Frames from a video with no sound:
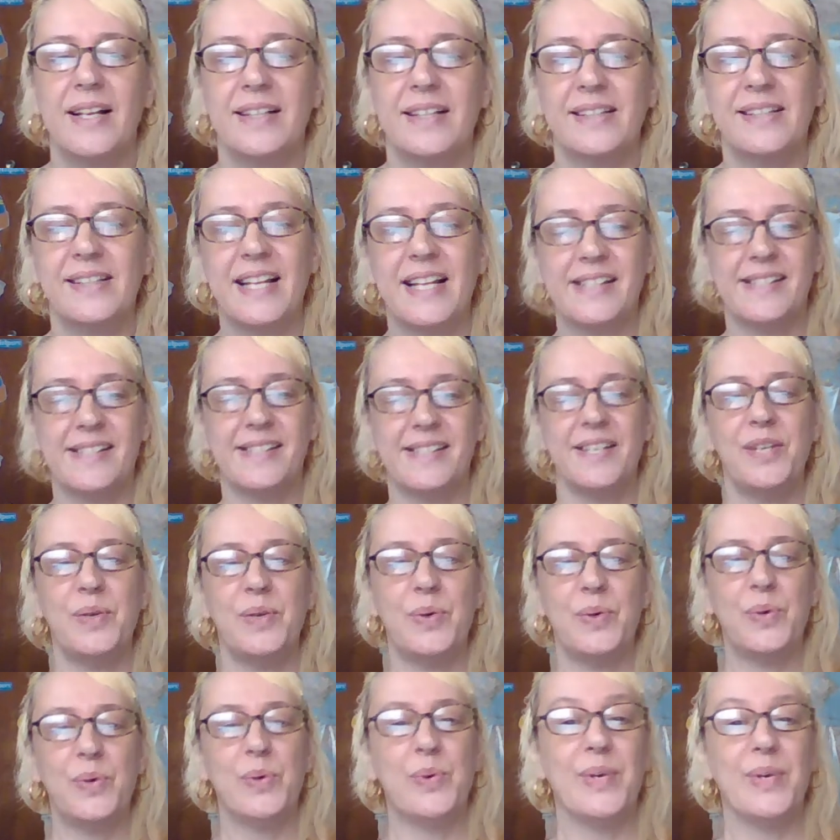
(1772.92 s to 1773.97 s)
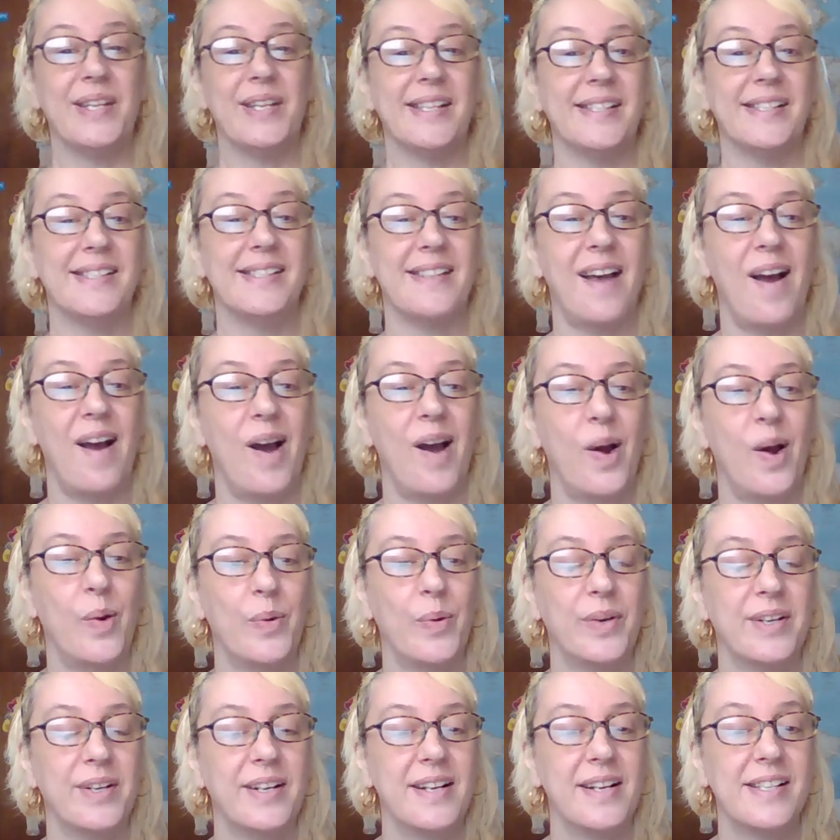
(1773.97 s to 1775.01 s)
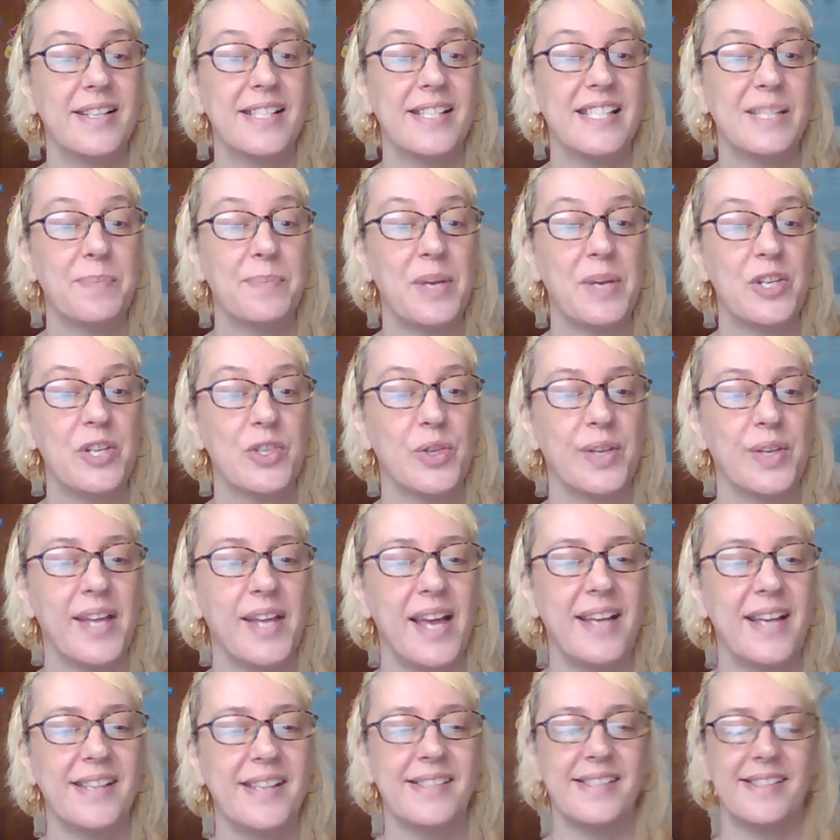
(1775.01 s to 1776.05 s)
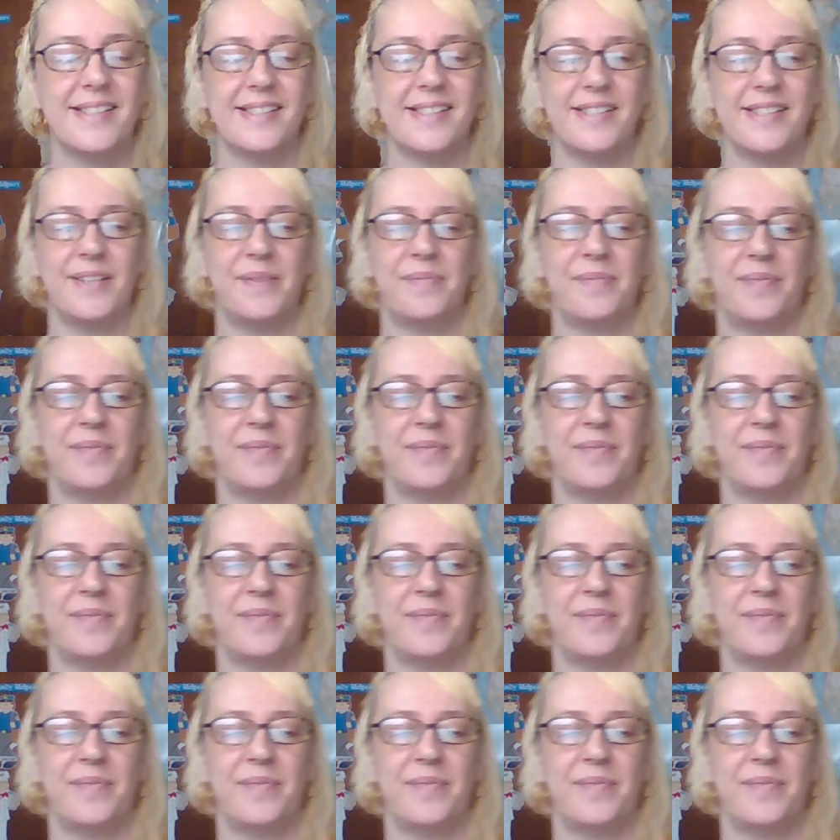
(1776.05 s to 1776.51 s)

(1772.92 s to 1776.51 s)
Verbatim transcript: Let's see who is our special guest.